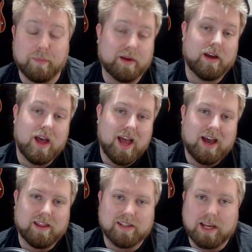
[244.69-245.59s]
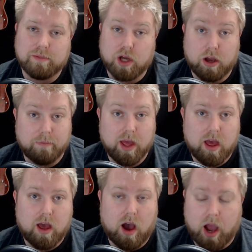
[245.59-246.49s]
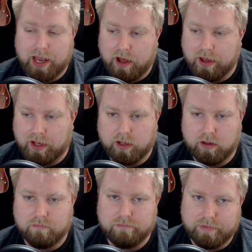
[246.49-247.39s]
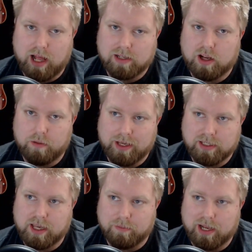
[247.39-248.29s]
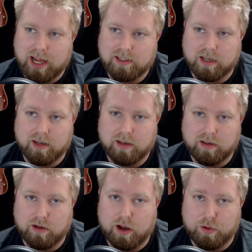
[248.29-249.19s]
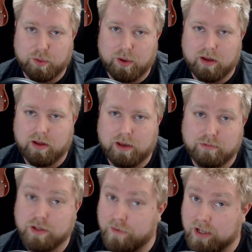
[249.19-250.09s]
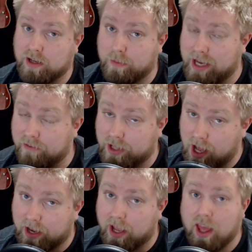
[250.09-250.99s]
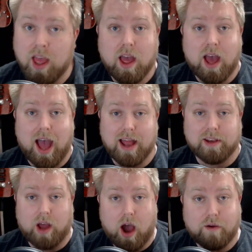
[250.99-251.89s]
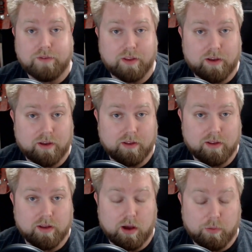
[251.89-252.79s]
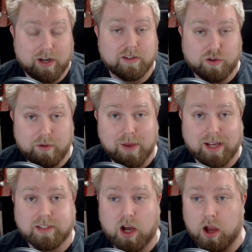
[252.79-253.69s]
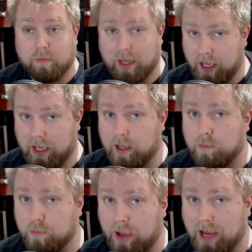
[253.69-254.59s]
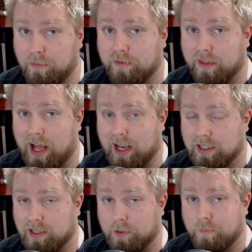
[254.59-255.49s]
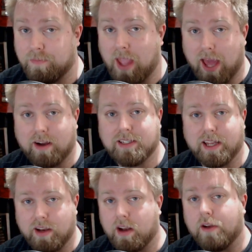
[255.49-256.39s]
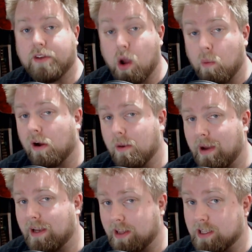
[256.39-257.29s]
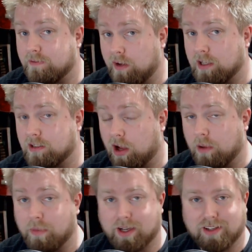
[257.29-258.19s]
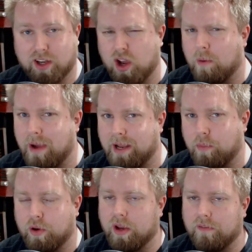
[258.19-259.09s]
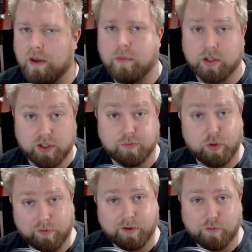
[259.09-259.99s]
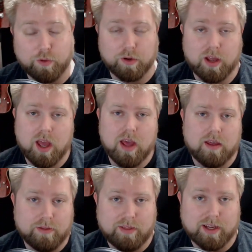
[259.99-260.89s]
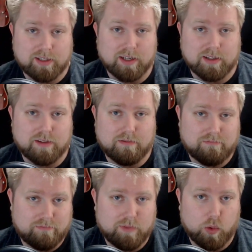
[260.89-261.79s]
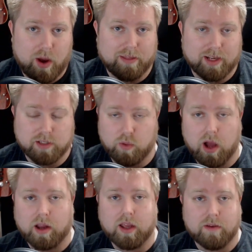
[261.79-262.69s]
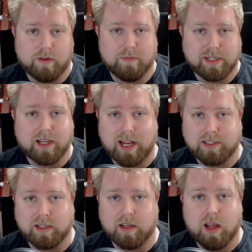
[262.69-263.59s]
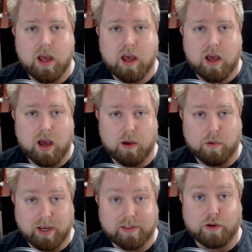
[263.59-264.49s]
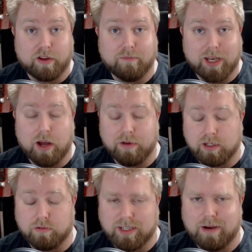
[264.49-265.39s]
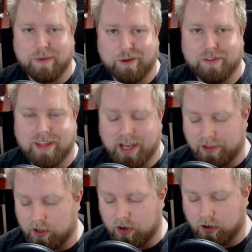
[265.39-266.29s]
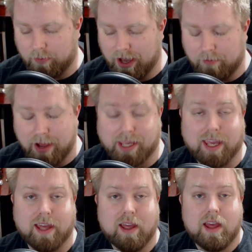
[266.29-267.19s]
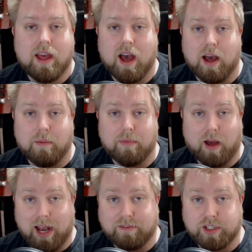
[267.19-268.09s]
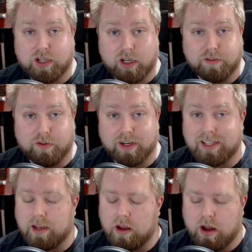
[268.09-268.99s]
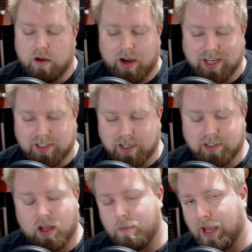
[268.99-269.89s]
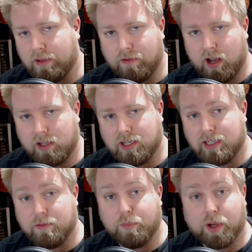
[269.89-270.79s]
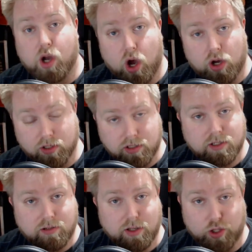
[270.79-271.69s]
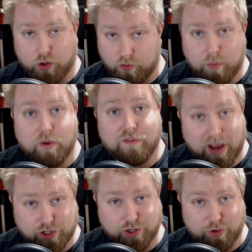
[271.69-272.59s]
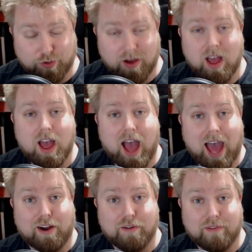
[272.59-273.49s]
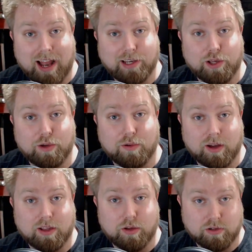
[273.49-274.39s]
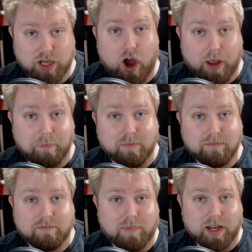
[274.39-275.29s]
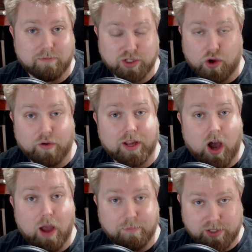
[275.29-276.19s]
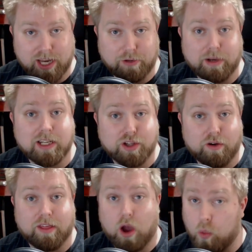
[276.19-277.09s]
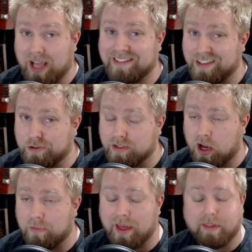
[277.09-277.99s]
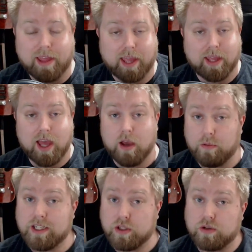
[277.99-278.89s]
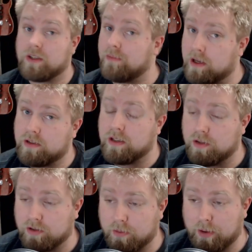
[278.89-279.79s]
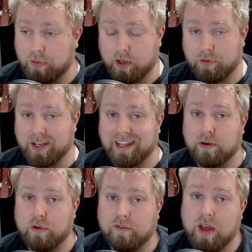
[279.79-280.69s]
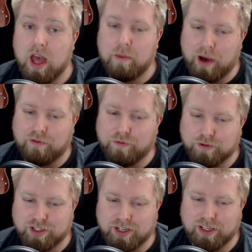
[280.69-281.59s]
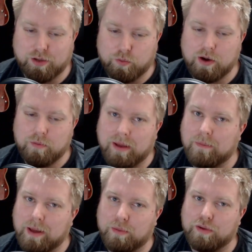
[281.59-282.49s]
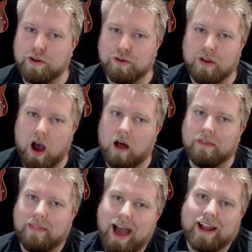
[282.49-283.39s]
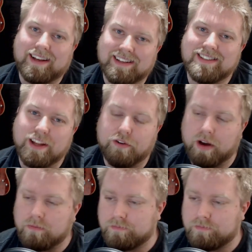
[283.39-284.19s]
But at the same time, I like last time he skipped a lesson, you know, it was the first time he'd ever done it. And after uh, when I saw him next time, he paid me for that lesson, and I said, no, no, don't worry about it this first time because I'd not made a point of it. But just moving forward, this is the way things work. If you miss a lesson uh, and don't give me notice or tell me on the day that you're not going to be able to make it, um, that I'll have to charge you for it. He said, No, no, I insist that I pay you for last lesson because you're a professional and I value your time. And I'm sorry, I'm genuinely sorry that I wasted your time that day, which is awesome. Those are the sorts of people that you want to deal with. But unfortunately, you will meet people that aren't that considerate.